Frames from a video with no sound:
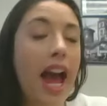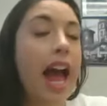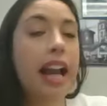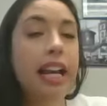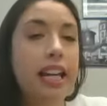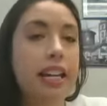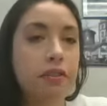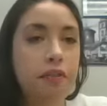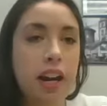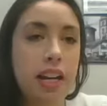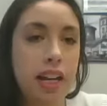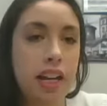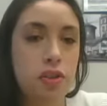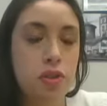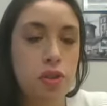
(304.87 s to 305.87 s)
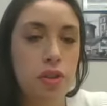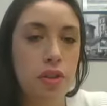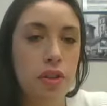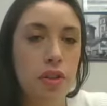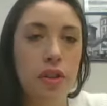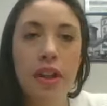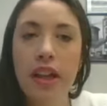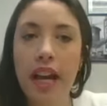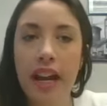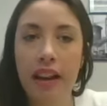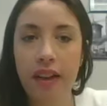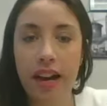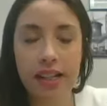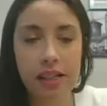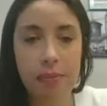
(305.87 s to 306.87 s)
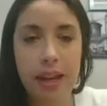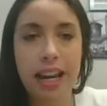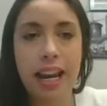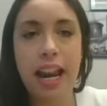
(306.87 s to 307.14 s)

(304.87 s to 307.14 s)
any financial investment.